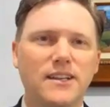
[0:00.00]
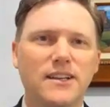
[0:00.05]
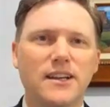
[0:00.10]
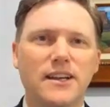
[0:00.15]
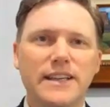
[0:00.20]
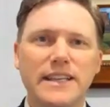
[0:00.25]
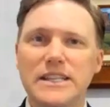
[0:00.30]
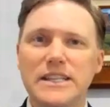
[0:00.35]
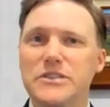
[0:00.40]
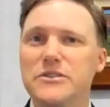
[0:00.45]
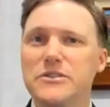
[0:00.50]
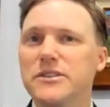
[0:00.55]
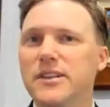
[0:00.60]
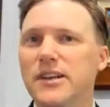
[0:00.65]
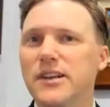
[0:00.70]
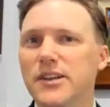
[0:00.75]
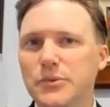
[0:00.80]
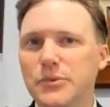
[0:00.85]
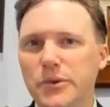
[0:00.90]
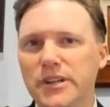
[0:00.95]
Again, you can tell
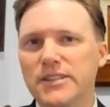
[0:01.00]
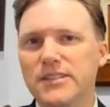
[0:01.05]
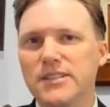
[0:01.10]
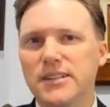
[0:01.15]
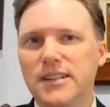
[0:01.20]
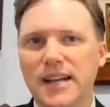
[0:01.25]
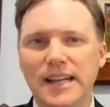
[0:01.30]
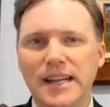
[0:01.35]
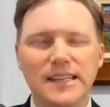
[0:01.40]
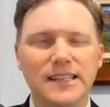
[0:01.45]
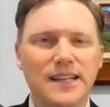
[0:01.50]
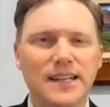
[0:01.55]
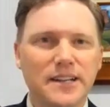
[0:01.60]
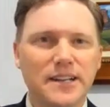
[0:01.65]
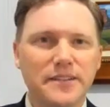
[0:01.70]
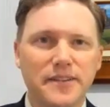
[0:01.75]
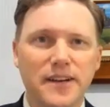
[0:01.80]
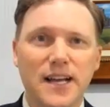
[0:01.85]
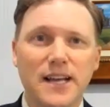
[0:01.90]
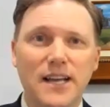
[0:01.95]
us run it to 90,
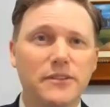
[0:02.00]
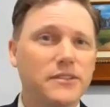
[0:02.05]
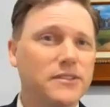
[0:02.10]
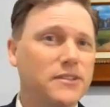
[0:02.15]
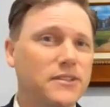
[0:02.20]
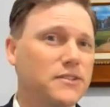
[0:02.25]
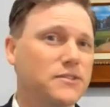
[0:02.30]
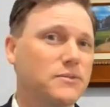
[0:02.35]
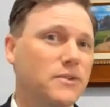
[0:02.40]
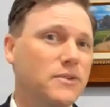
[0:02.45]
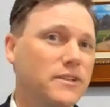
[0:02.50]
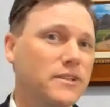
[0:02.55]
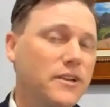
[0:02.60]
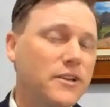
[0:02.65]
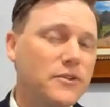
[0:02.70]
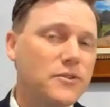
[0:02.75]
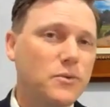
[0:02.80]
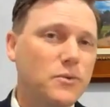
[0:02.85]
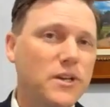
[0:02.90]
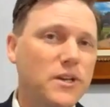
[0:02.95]
95. You can tell us run it to
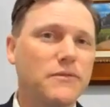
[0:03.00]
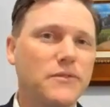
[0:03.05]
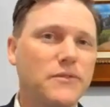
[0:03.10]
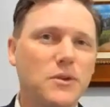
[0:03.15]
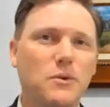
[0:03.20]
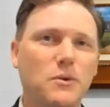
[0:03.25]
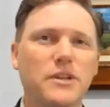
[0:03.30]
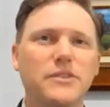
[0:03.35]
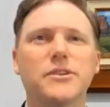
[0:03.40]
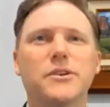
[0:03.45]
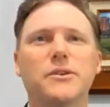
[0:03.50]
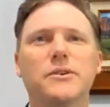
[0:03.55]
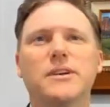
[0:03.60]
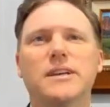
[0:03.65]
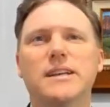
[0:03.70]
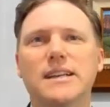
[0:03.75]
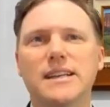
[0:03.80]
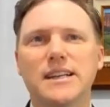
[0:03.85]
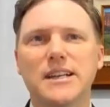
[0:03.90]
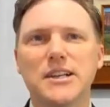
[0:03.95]
120 if you want to.
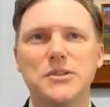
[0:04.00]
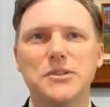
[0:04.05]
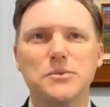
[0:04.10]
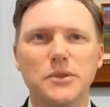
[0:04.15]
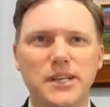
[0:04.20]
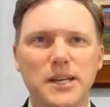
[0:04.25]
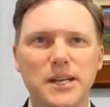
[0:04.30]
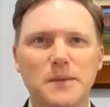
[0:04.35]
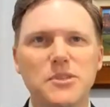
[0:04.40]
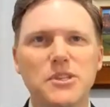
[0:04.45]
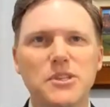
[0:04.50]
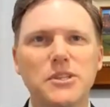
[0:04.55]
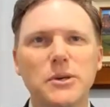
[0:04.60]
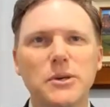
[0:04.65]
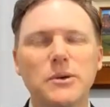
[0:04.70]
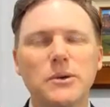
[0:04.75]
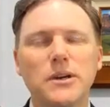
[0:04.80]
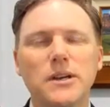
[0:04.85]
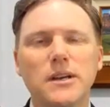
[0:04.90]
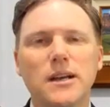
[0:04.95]
It's really up to
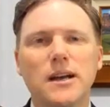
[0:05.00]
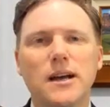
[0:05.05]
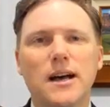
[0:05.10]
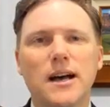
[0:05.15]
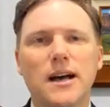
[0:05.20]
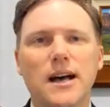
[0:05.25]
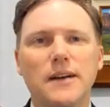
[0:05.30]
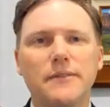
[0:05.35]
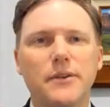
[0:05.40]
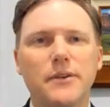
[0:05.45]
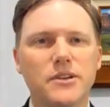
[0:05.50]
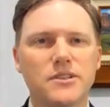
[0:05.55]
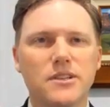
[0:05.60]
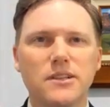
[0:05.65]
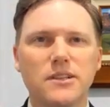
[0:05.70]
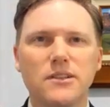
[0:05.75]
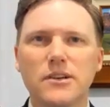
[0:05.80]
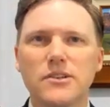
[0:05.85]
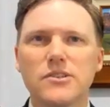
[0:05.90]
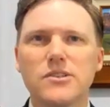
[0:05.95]
you. Focus on
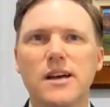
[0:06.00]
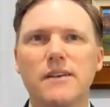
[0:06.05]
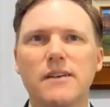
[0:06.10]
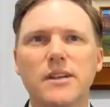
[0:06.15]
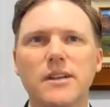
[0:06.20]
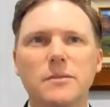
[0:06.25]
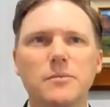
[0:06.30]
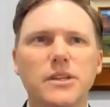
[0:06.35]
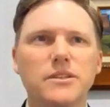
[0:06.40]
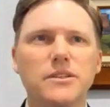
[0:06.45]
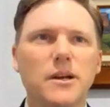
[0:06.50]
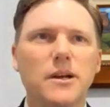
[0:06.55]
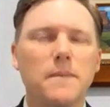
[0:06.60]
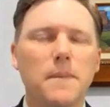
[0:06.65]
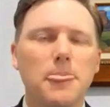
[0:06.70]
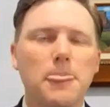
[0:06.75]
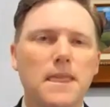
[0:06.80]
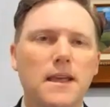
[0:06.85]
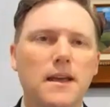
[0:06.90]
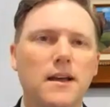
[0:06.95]
longevity. But
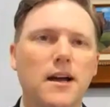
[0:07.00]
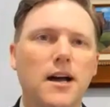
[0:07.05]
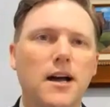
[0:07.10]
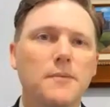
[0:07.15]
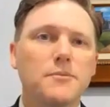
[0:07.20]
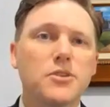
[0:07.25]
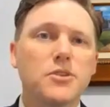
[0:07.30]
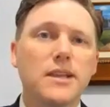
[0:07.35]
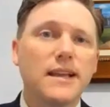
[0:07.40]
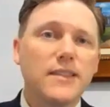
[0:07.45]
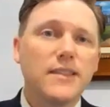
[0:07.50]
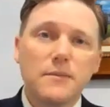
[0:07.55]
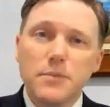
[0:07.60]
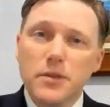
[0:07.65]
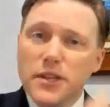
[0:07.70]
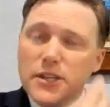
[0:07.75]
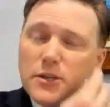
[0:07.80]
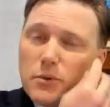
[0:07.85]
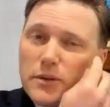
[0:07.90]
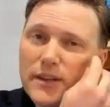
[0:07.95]
so they have the
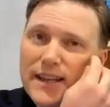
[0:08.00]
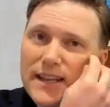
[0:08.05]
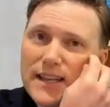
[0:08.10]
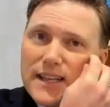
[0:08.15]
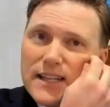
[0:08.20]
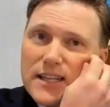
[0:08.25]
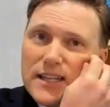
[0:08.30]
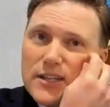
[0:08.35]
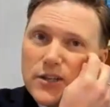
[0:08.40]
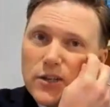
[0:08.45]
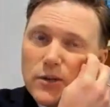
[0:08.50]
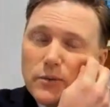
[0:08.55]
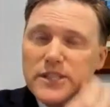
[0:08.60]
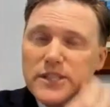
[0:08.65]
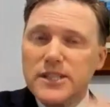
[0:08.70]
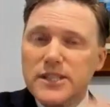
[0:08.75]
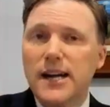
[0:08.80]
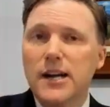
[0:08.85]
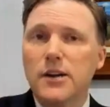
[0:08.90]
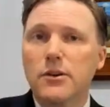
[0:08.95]
ability where they can either
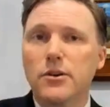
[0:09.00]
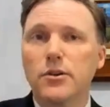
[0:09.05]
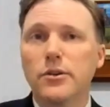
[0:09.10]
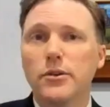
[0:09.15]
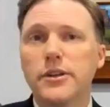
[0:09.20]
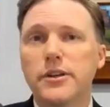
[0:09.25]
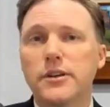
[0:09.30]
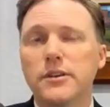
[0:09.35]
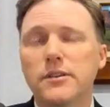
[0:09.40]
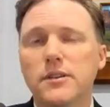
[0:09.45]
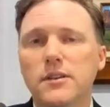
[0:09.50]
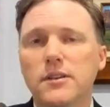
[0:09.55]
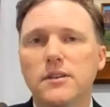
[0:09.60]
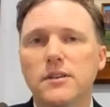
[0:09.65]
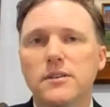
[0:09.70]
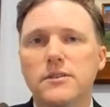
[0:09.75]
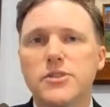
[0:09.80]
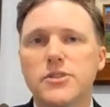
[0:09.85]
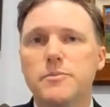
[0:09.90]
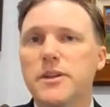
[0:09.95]
retire earlier,
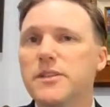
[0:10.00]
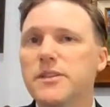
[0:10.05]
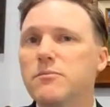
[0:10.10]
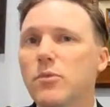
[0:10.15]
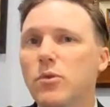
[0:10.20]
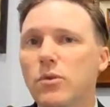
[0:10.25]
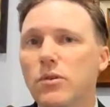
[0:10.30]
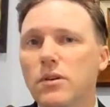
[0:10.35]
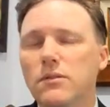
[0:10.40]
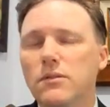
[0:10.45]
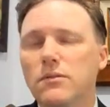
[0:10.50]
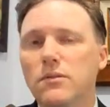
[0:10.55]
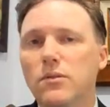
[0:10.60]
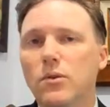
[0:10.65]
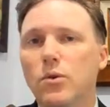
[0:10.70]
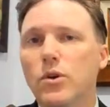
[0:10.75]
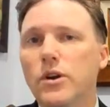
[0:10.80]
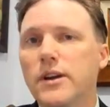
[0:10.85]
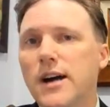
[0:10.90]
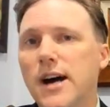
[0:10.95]
spend more,
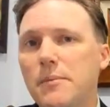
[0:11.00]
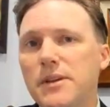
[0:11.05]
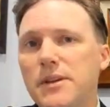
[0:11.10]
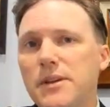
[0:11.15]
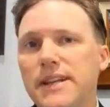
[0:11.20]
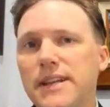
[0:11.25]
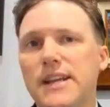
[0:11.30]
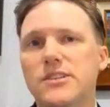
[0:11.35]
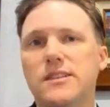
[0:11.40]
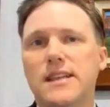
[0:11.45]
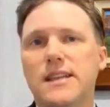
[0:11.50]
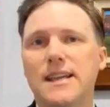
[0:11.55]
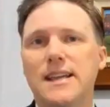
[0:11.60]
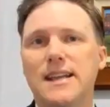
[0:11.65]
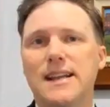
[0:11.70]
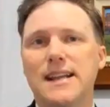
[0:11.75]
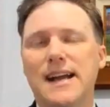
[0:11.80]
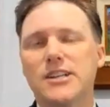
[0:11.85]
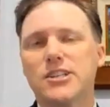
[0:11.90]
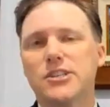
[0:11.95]
or a combination. They could
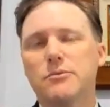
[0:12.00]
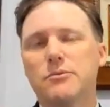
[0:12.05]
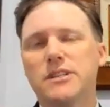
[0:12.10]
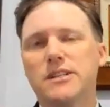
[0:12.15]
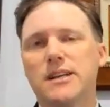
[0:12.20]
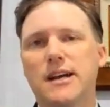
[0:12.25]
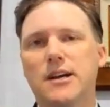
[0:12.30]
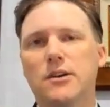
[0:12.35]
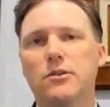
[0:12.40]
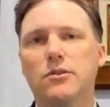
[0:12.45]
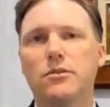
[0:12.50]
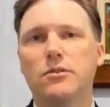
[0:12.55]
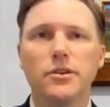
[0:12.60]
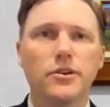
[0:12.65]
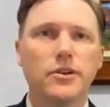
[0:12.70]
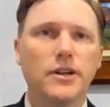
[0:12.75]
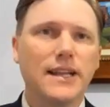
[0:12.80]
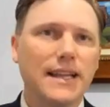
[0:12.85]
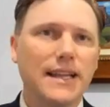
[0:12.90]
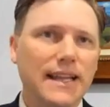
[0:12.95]
actually retire
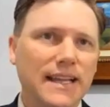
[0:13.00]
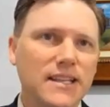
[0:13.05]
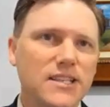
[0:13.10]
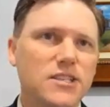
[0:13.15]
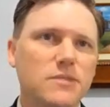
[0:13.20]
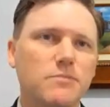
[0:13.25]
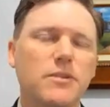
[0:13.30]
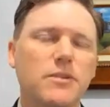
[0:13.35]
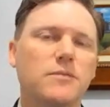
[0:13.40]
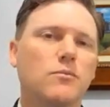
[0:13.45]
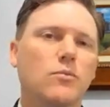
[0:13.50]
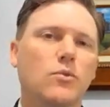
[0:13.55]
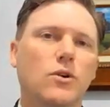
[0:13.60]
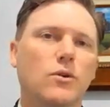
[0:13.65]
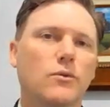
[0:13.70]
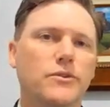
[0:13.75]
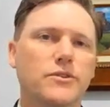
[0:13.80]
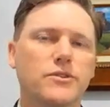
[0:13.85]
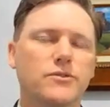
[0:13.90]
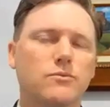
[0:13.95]
earlier and spend more,
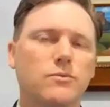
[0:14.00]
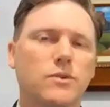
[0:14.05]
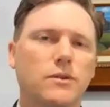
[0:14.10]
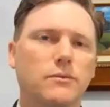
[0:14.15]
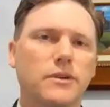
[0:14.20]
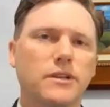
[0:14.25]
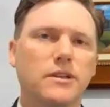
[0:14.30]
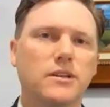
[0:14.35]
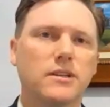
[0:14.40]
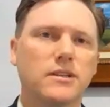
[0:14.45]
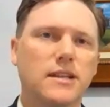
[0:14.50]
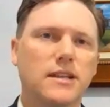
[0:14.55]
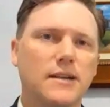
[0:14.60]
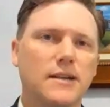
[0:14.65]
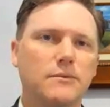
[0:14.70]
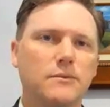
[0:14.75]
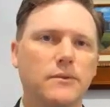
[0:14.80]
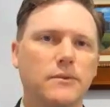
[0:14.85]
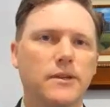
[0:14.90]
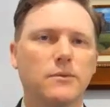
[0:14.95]
which is what we looked at
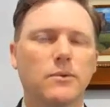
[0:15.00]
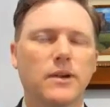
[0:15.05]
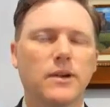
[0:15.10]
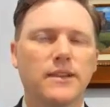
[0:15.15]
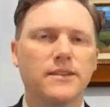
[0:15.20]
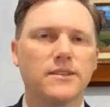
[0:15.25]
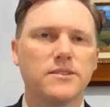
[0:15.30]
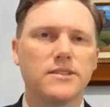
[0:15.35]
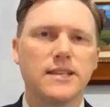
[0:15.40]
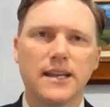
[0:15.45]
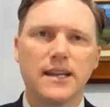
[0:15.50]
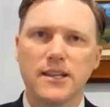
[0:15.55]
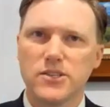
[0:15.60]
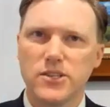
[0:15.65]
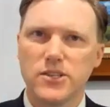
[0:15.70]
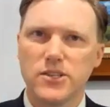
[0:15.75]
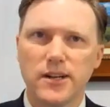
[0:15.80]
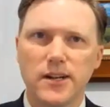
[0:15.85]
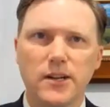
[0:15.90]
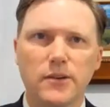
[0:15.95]
when we ran the second
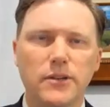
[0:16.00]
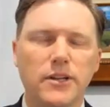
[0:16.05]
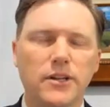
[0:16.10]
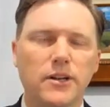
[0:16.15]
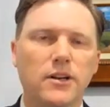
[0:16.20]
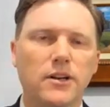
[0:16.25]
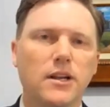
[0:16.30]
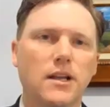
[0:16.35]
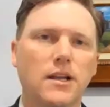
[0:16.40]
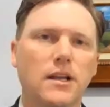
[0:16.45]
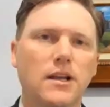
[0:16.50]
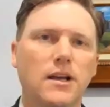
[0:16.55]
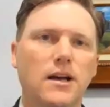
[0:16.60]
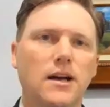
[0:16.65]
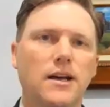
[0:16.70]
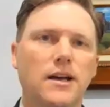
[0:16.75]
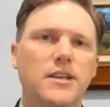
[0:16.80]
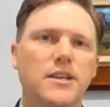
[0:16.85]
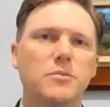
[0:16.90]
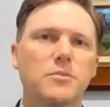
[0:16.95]
scenario here,
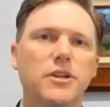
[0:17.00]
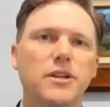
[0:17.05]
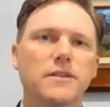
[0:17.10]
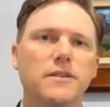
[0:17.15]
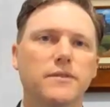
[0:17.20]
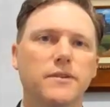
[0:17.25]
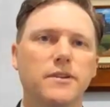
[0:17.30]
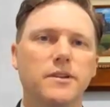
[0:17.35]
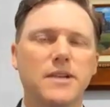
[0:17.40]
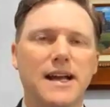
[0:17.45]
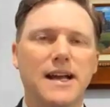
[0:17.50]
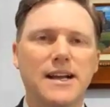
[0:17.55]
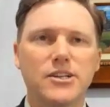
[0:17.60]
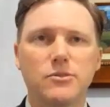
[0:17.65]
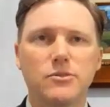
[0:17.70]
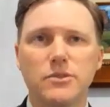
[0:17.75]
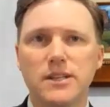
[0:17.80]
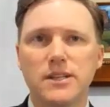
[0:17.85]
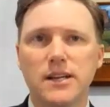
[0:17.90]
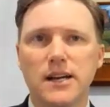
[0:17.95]
the ability for them to
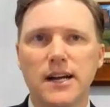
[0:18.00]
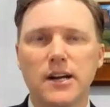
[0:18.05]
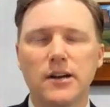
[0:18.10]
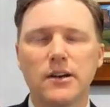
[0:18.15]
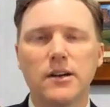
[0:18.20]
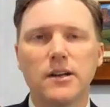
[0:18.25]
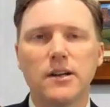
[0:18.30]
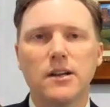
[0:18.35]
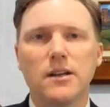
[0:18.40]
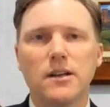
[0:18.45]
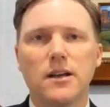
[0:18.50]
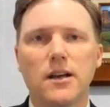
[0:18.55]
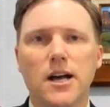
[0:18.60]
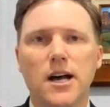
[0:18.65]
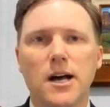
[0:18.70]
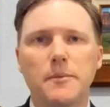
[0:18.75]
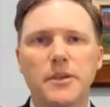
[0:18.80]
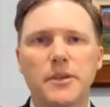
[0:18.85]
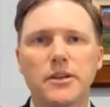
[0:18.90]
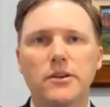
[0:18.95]
actually retire
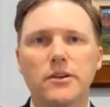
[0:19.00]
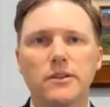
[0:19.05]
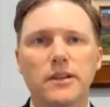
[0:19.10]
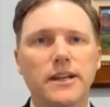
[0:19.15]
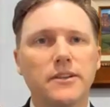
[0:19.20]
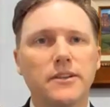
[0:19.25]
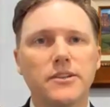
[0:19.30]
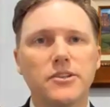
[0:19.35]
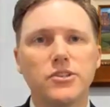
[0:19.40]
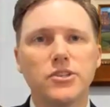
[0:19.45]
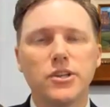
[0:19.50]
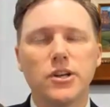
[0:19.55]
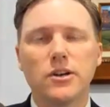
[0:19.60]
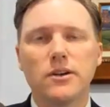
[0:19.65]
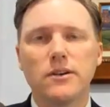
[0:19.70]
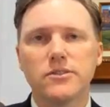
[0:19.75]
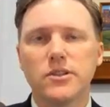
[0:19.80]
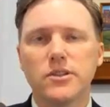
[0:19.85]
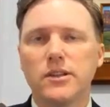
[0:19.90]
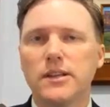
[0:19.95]
here later this year,
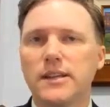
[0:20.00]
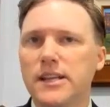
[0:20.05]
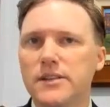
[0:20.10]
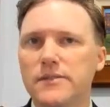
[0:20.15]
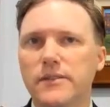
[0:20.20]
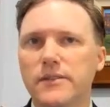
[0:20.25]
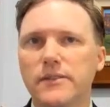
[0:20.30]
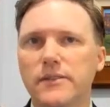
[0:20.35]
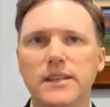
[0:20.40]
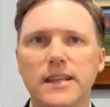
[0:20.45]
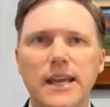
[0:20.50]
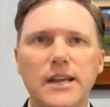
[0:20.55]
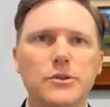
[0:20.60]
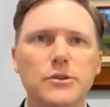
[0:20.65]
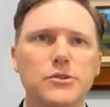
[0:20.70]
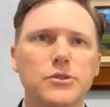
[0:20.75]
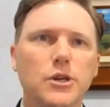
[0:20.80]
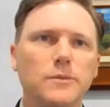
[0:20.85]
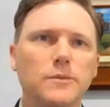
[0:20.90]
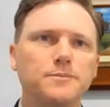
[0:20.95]
still at age 58 or
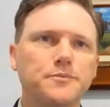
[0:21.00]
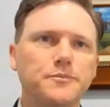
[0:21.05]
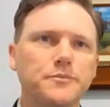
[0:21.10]
so.